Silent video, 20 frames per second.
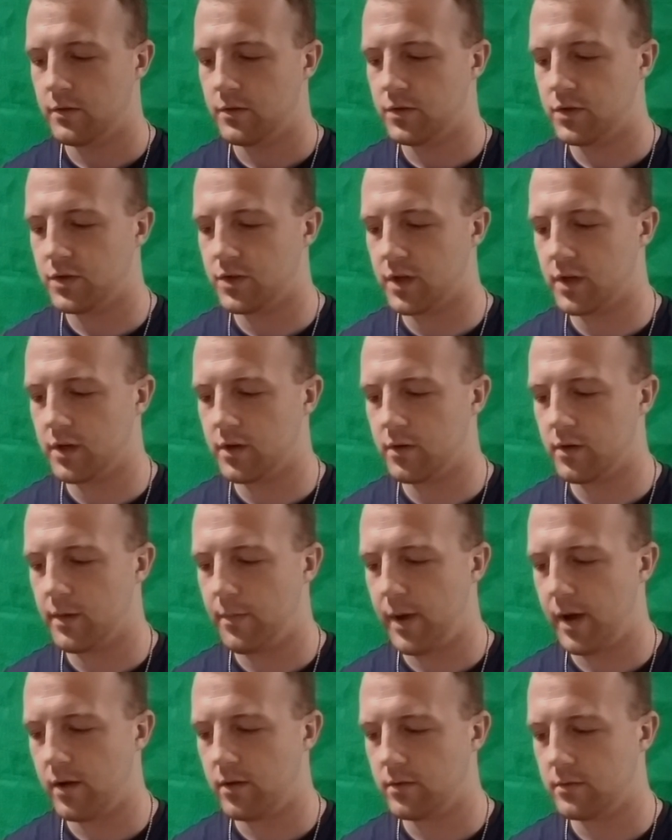So
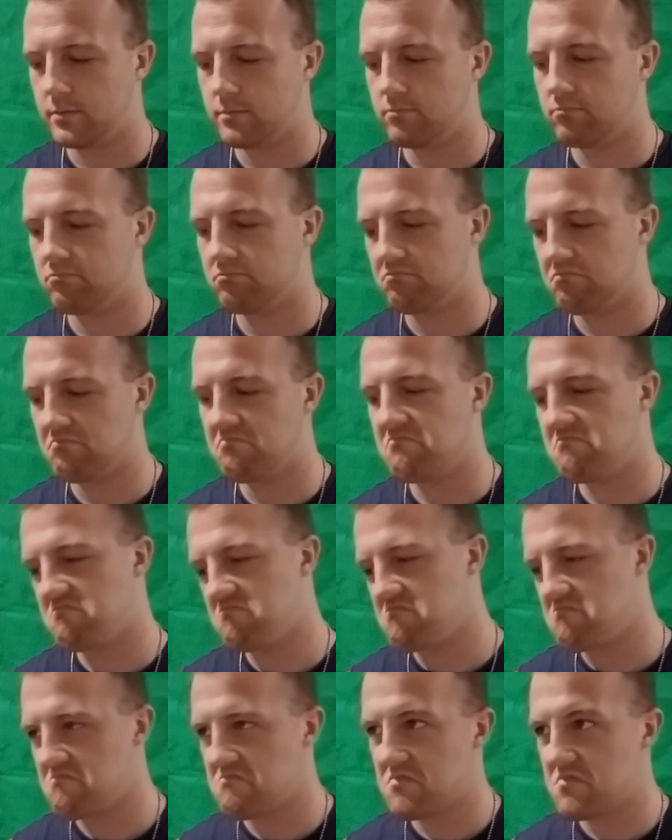about
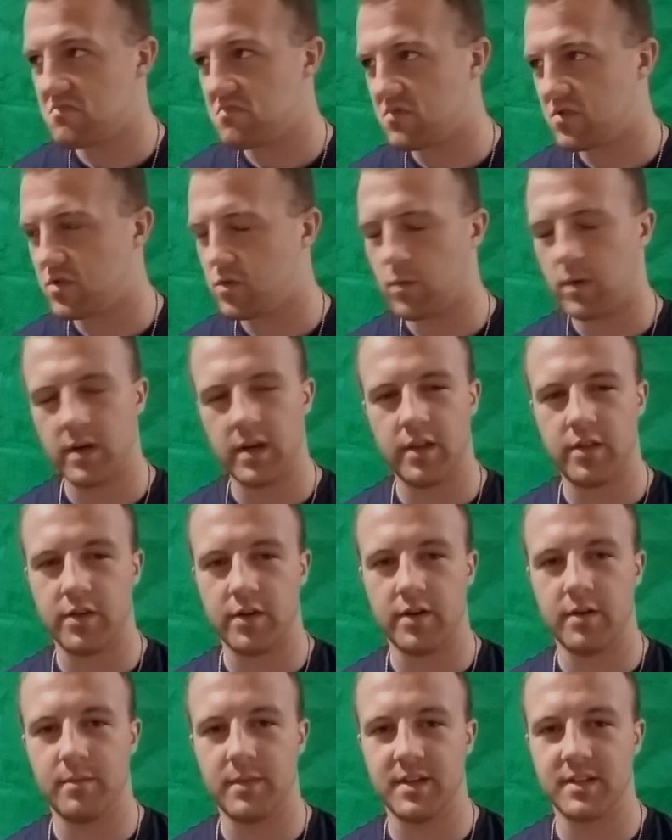
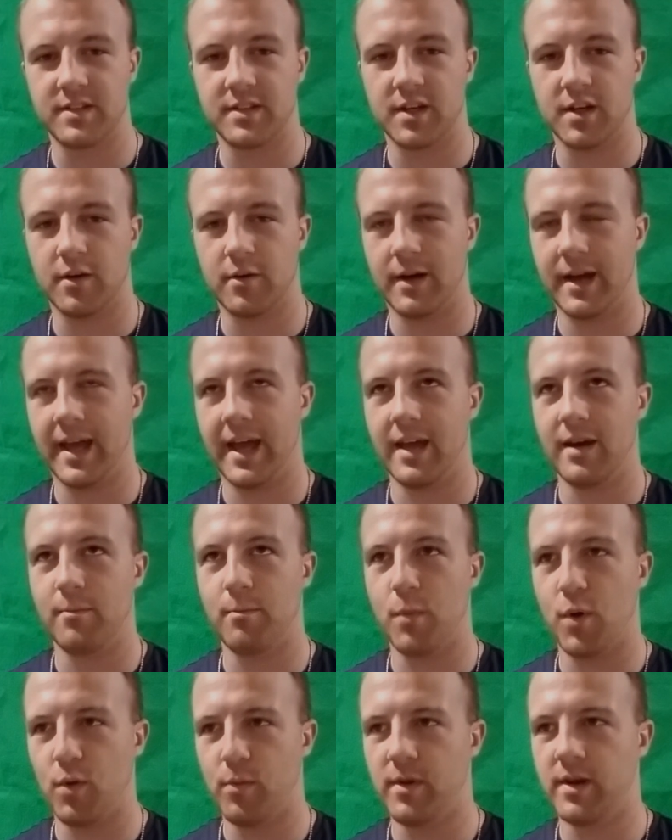20-30 minutes ago, I had a
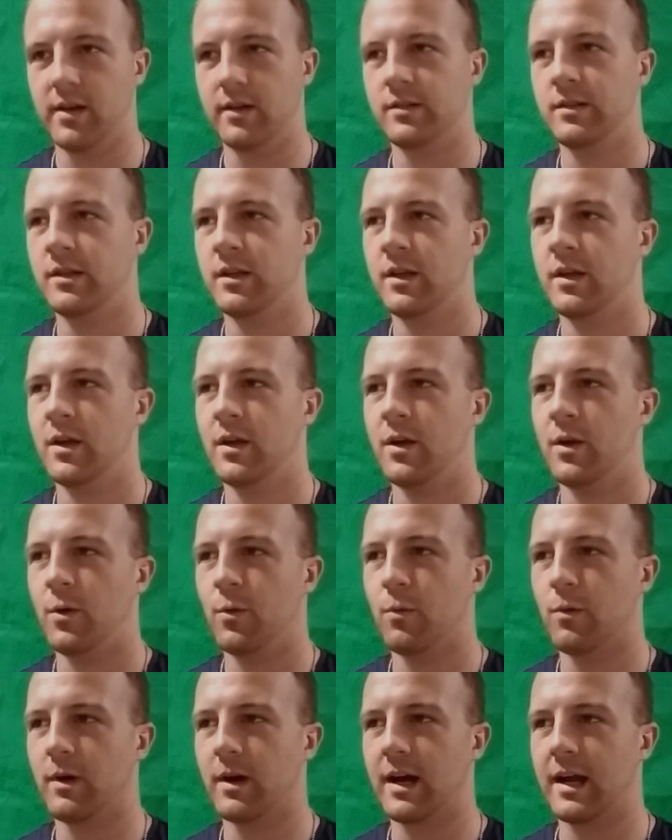moment
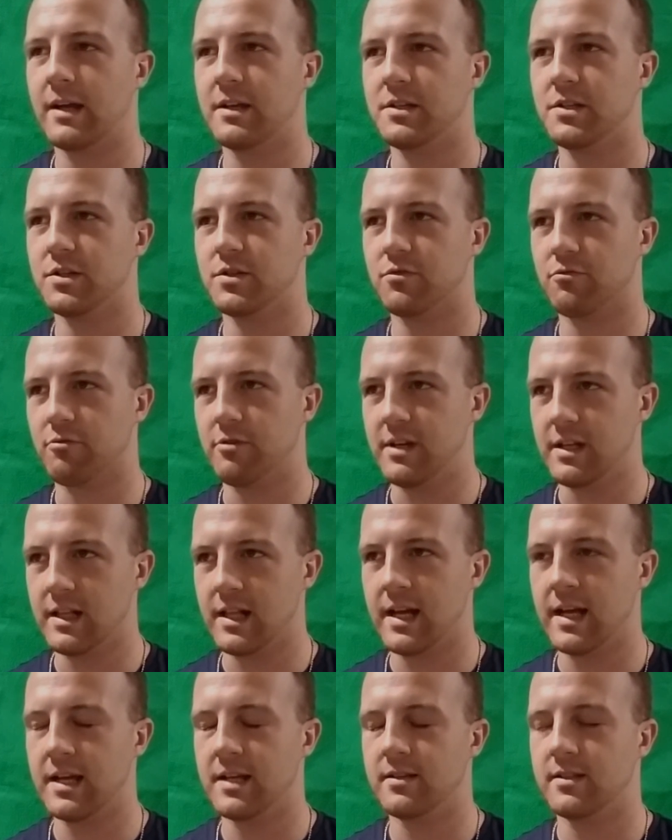where I just
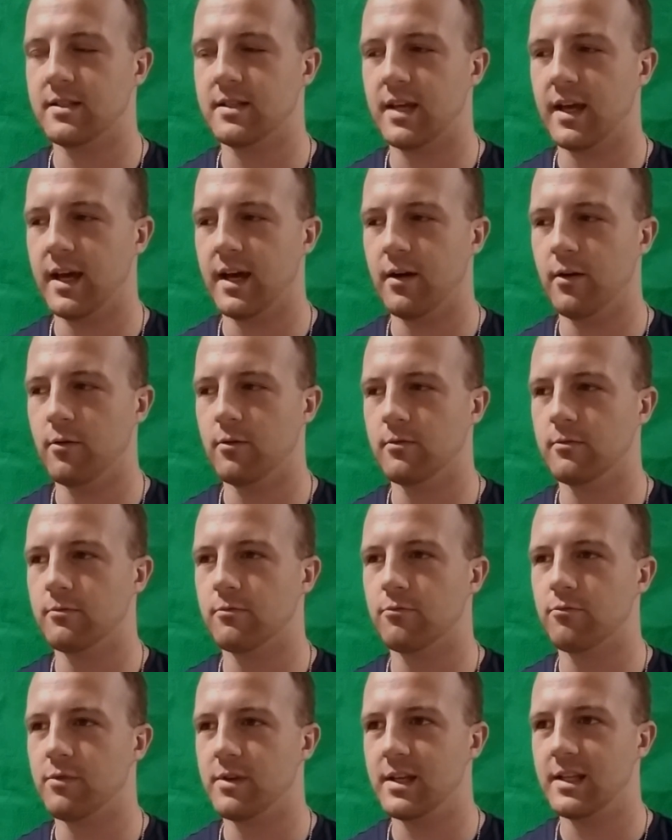realized how
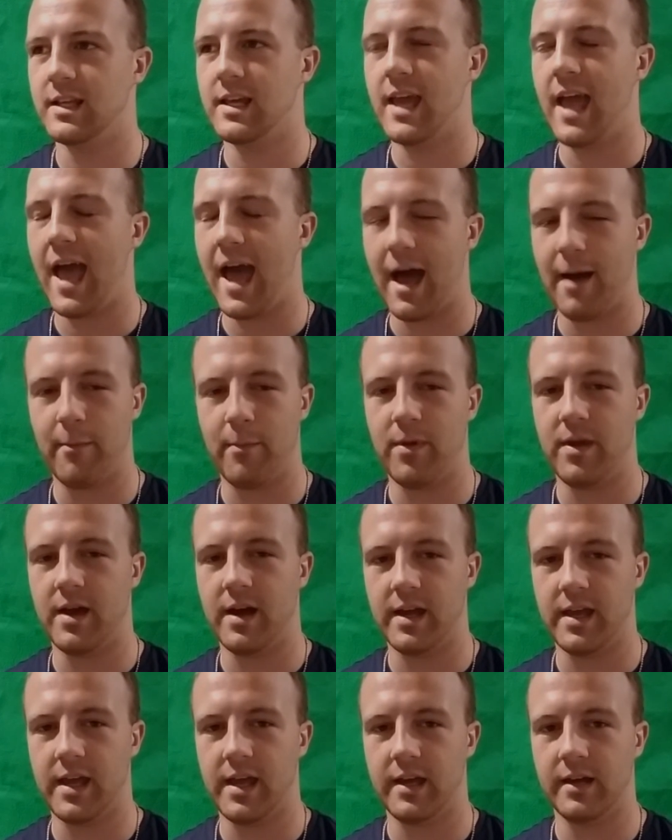really happy
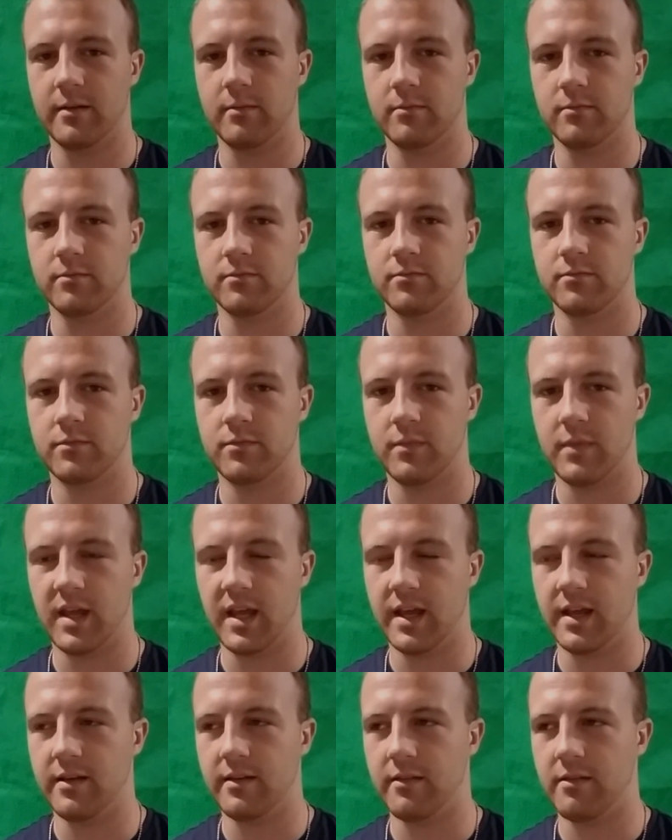I am
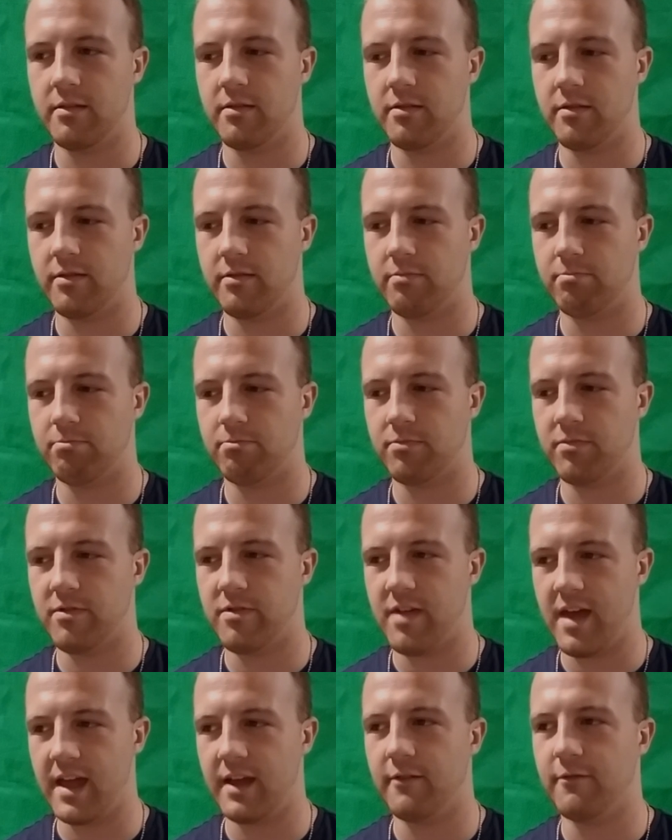and
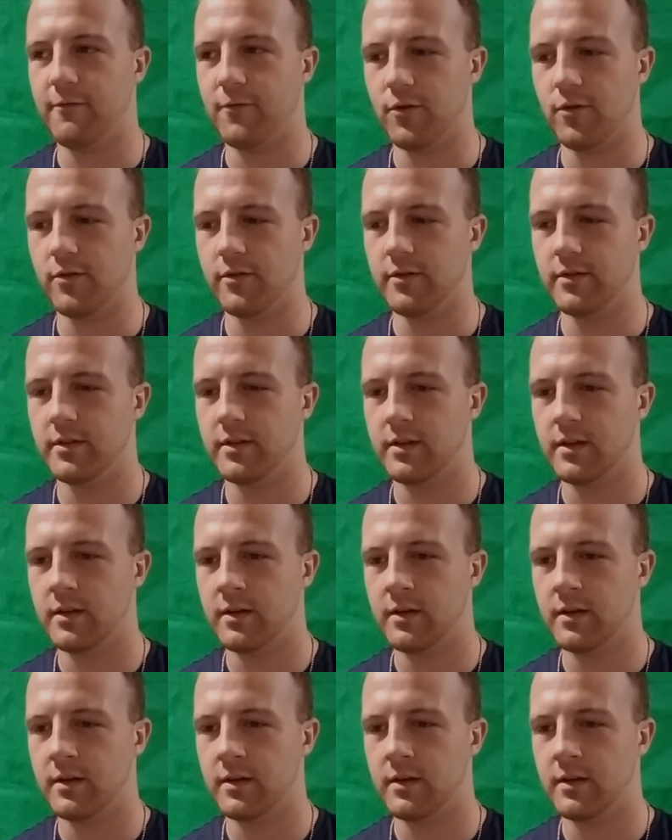thankful